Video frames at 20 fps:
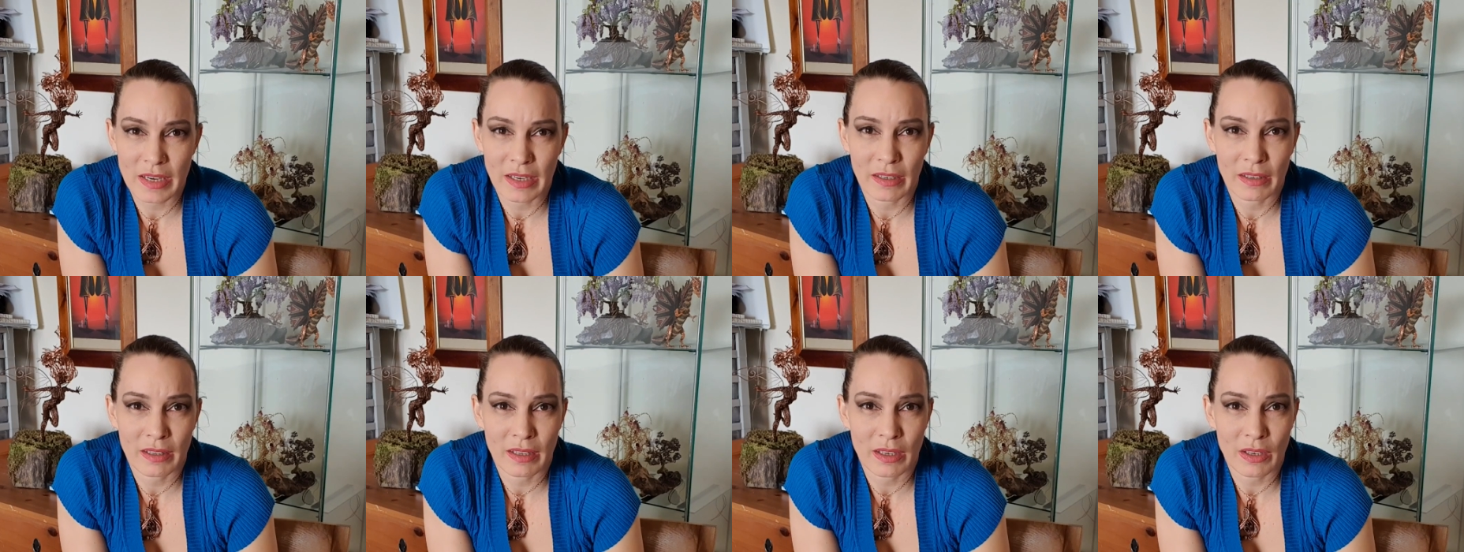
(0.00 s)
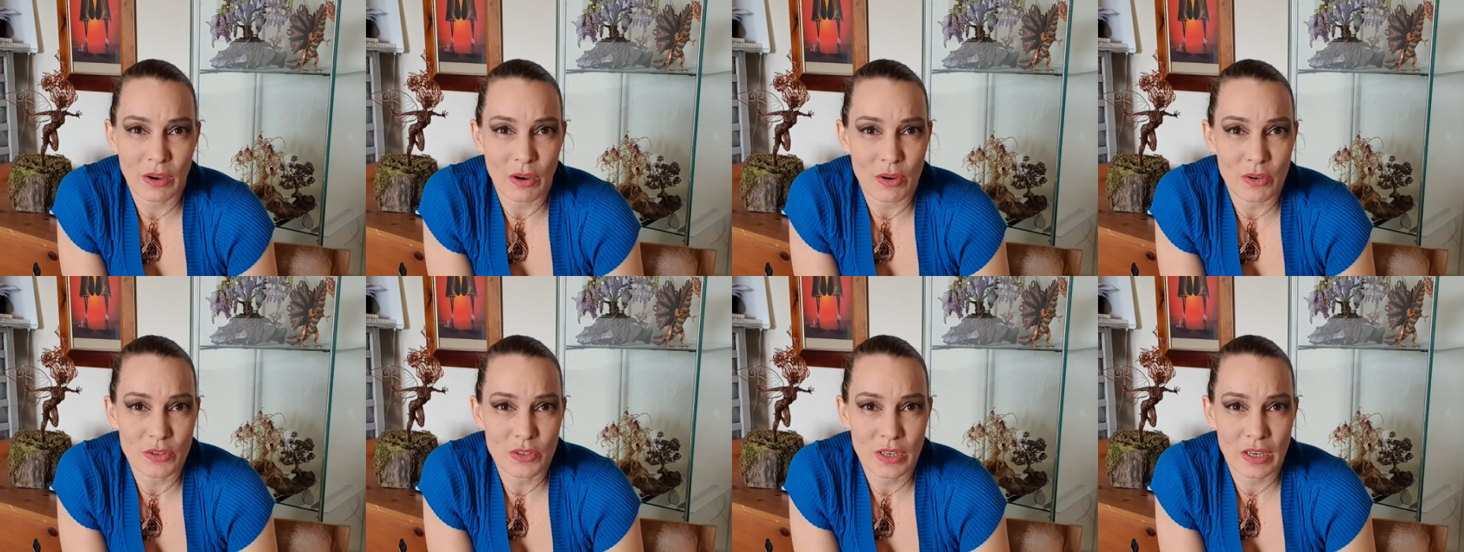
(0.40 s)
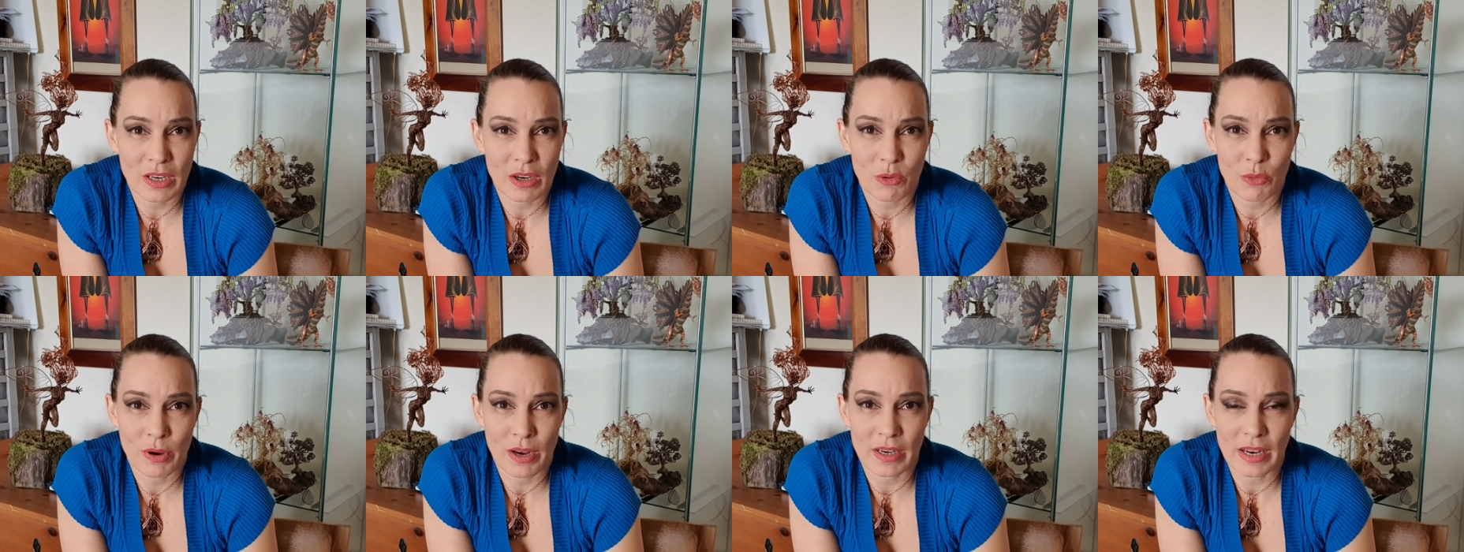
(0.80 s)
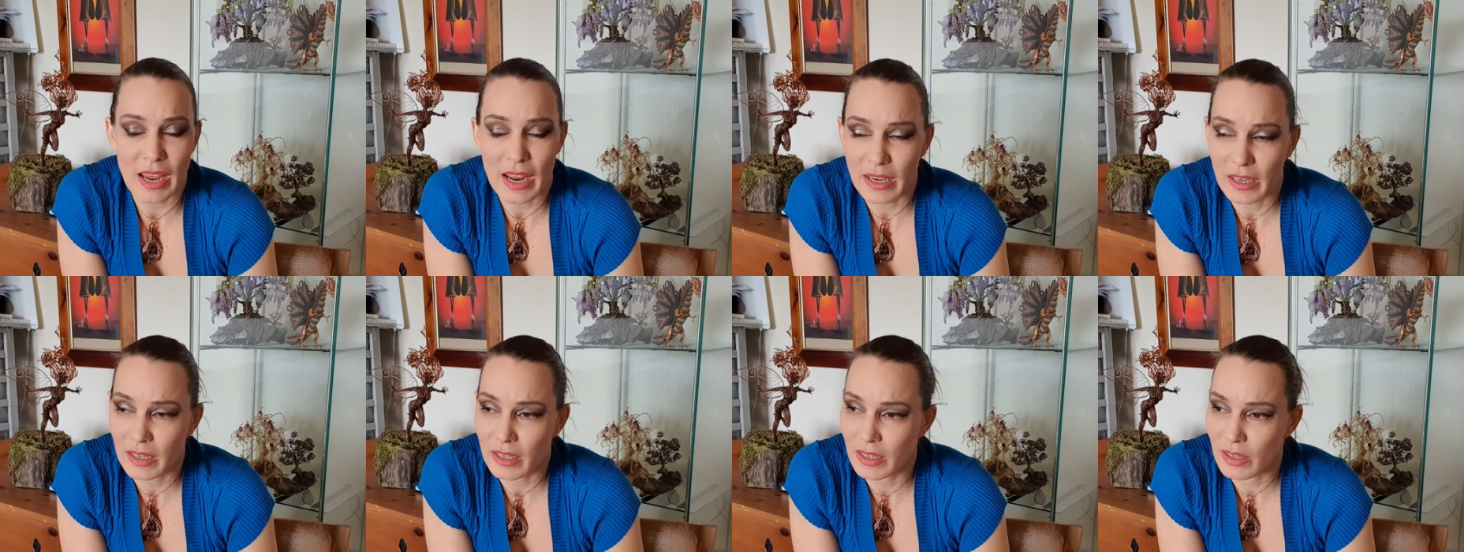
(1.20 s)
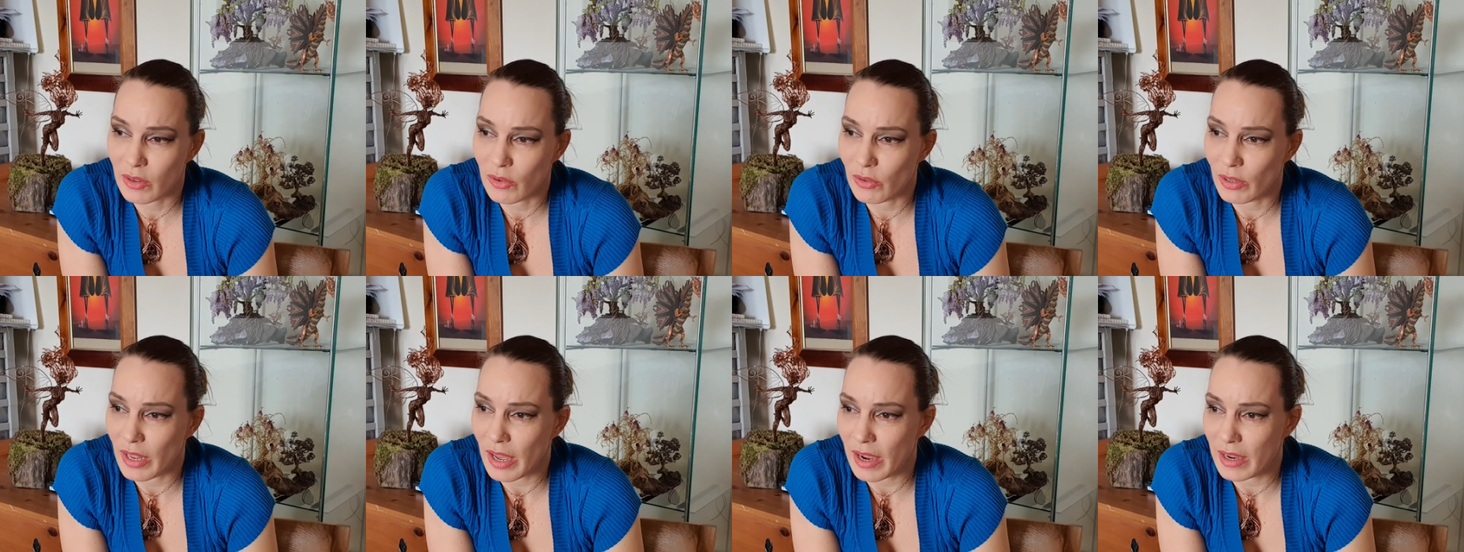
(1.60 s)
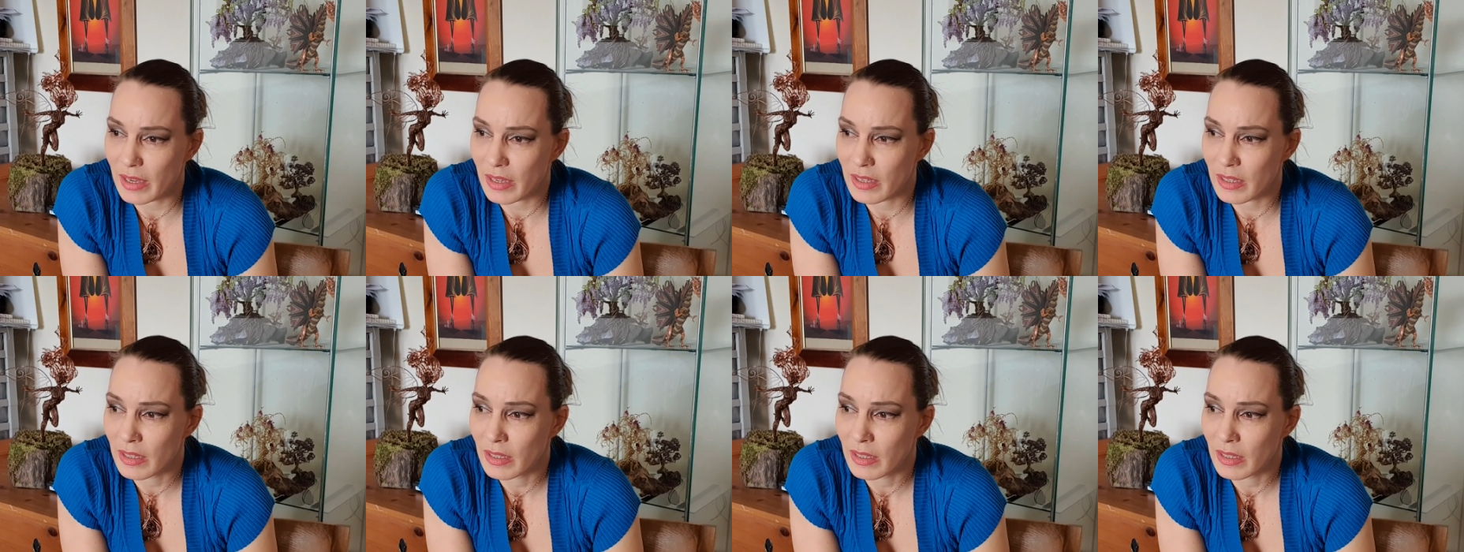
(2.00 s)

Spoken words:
Anything goes. You can create anything you like,